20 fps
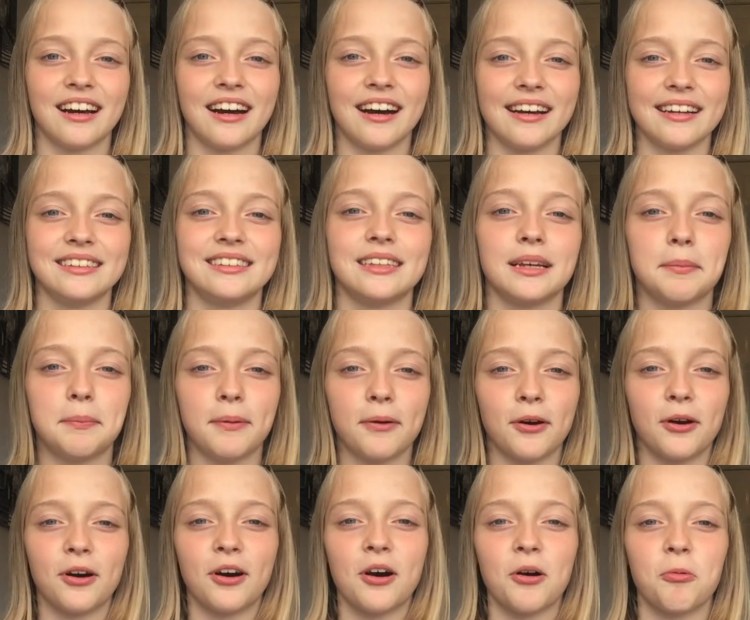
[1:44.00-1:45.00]
I
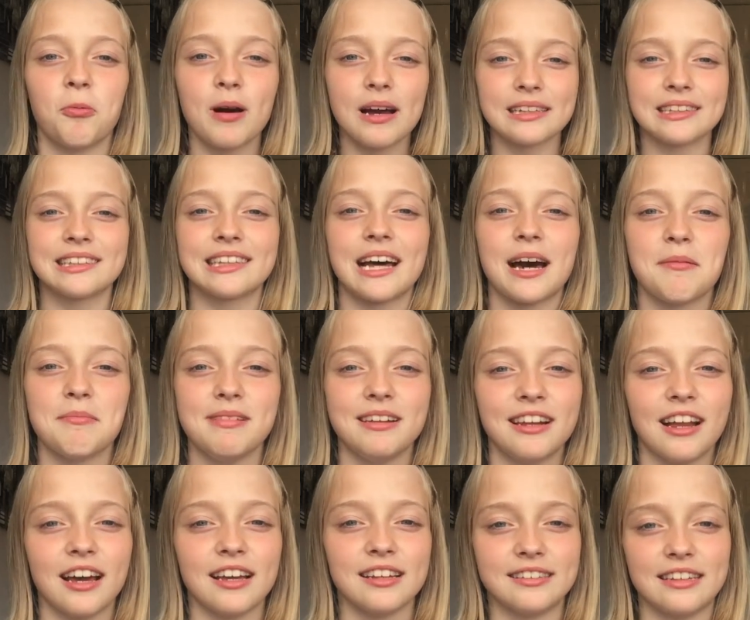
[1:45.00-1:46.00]
support West Ham
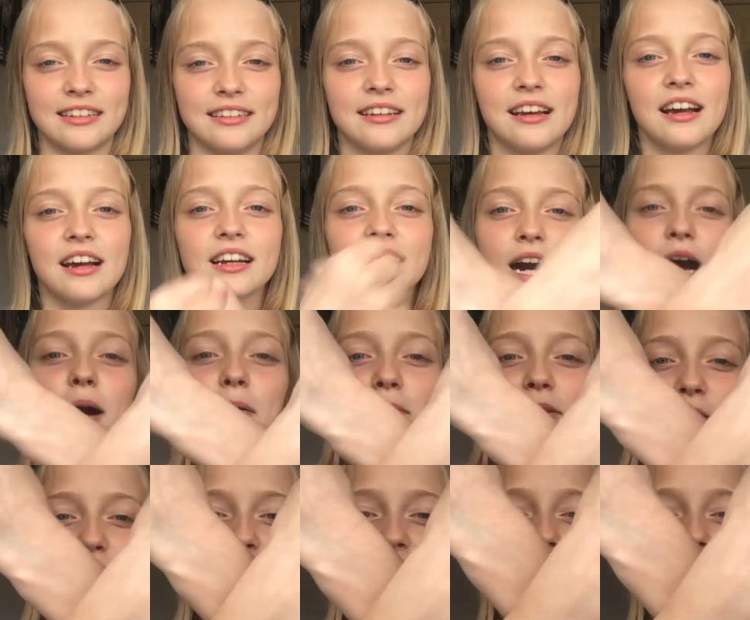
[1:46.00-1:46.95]
United. Come, you